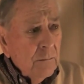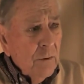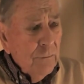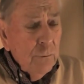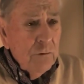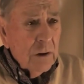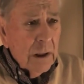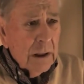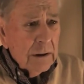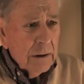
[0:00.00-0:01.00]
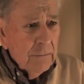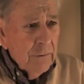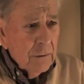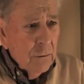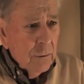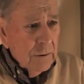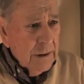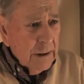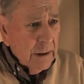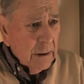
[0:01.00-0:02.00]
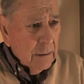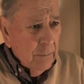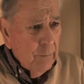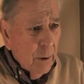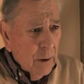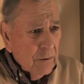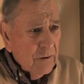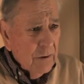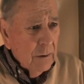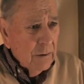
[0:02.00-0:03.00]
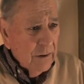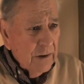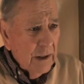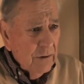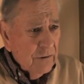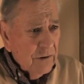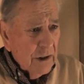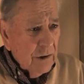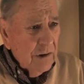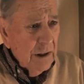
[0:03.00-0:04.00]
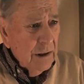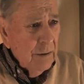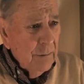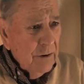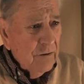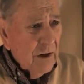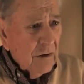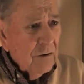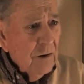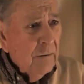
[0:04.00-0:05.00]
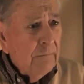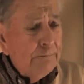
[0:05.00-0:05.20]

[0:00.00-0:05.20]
fuselage of the Corsair parts of the tail section and the midsection.